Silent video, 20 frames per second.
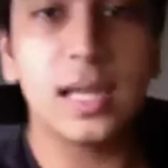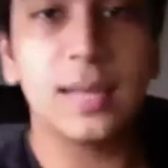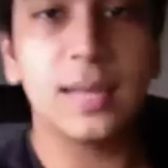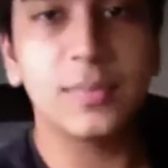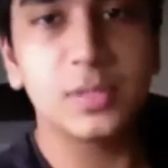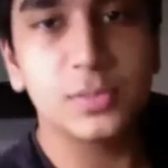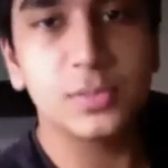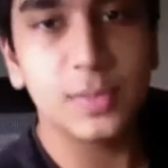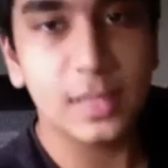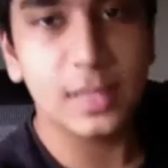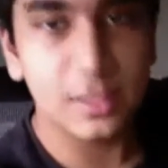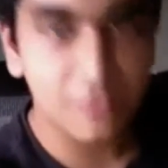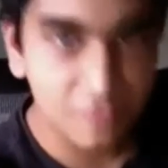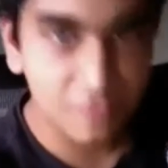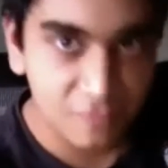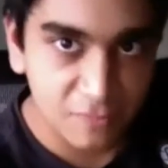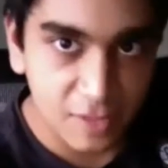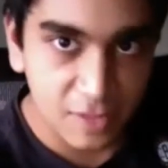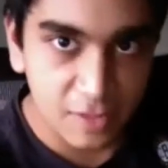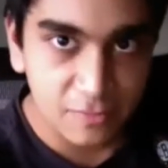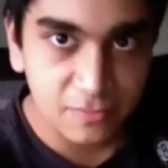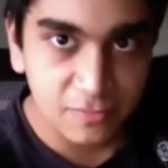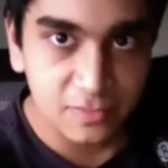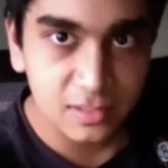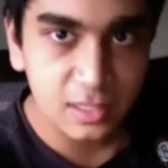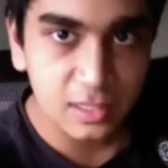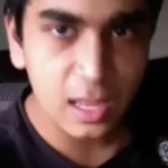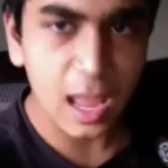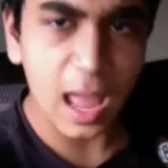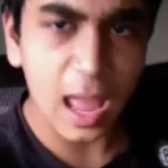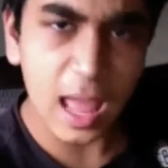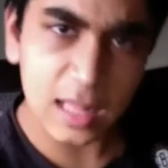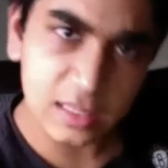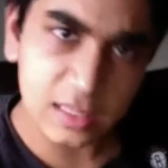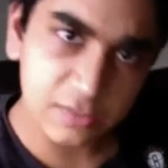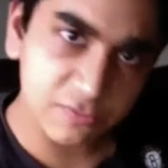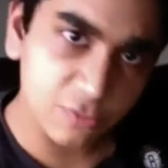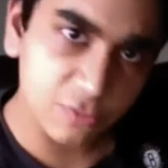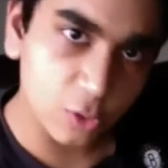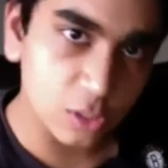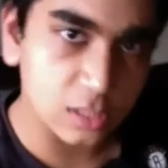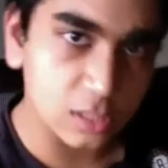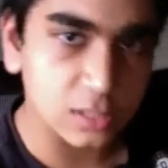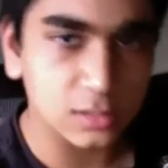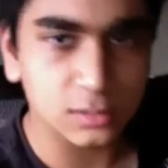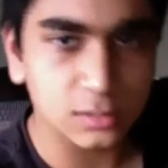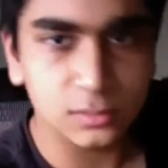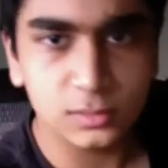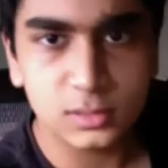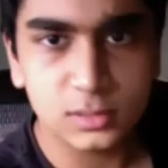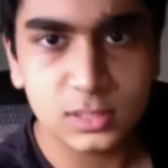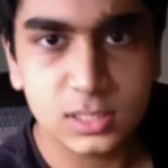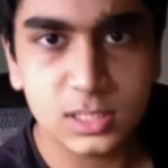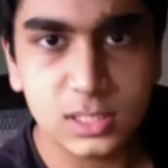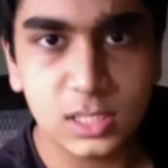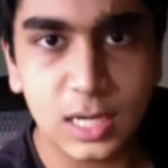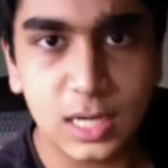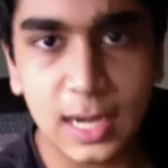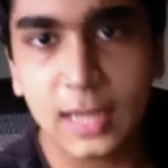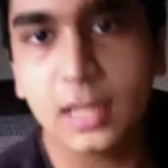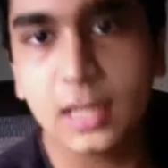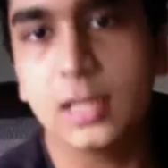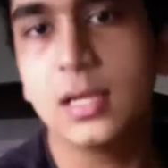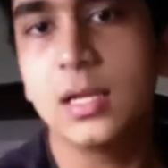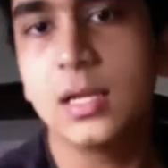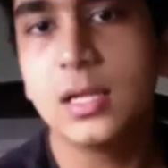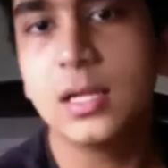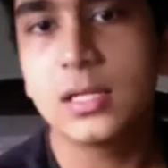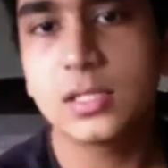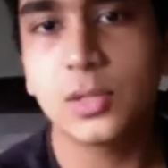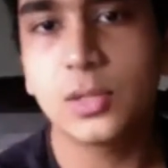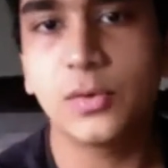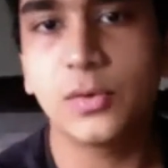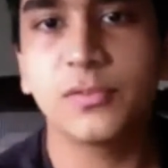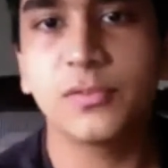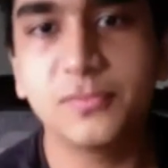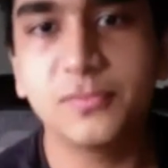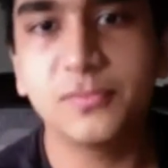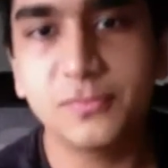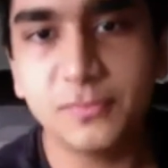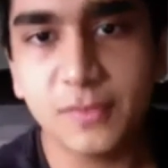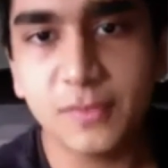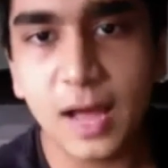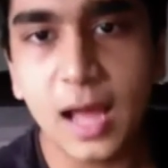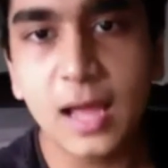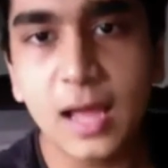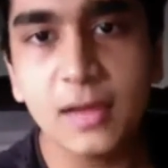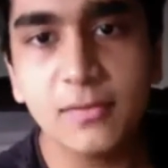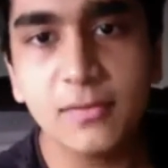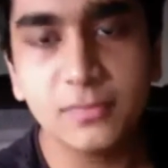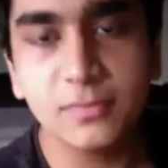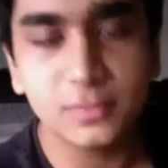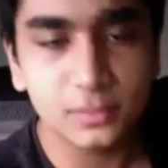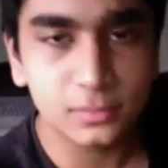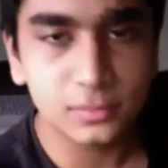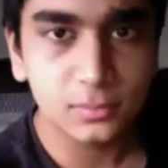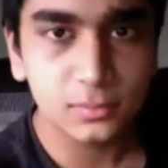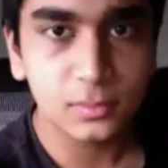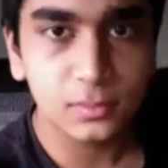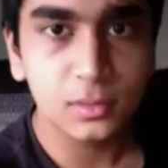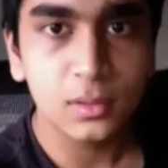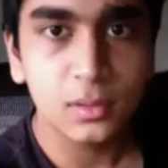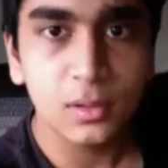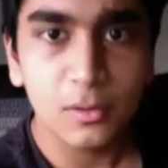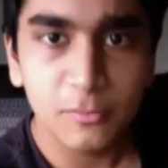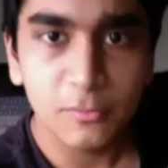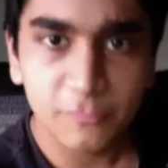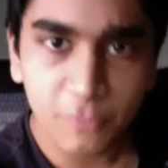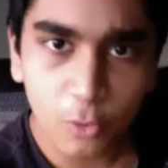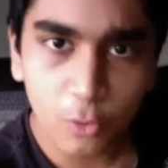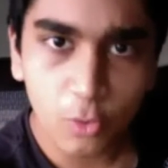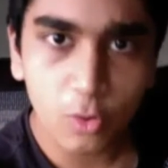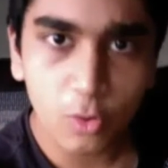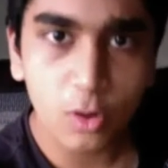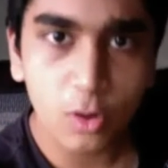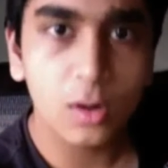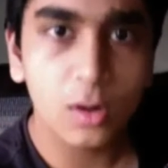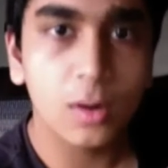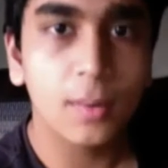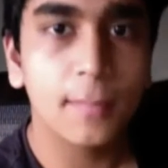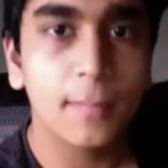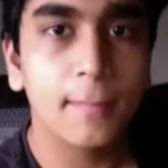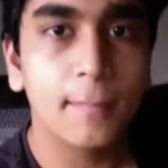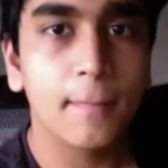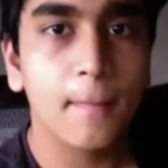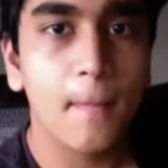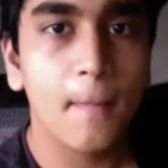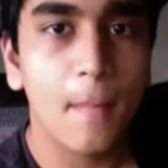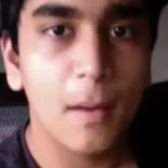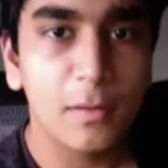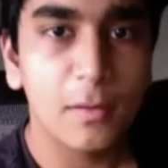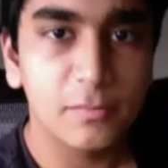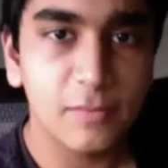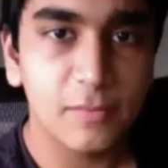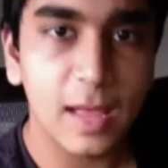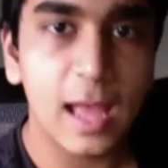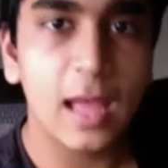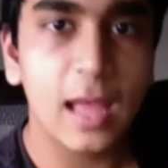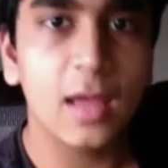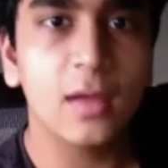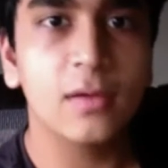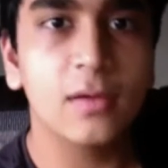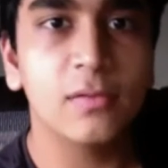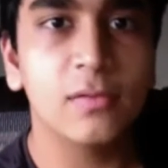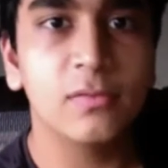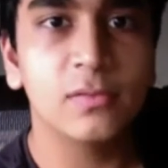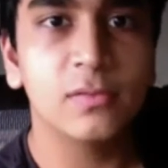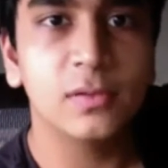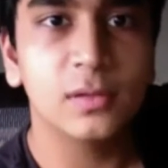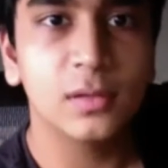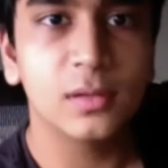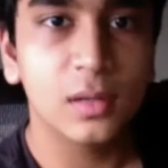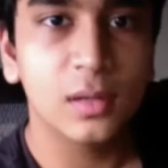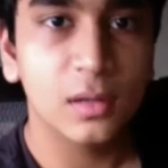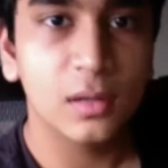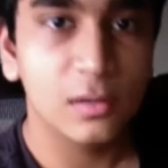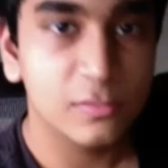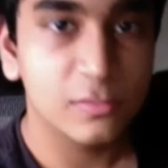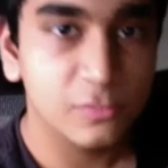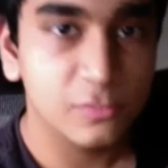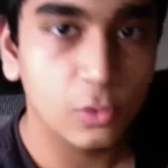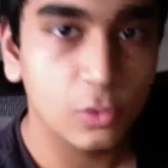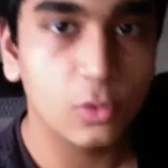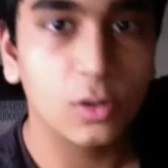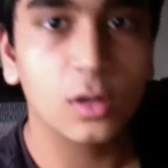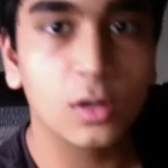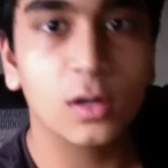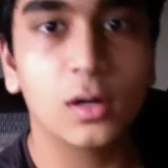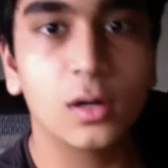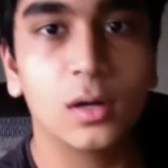between the fifth and the fourth string. So 5, 4, 5, 4.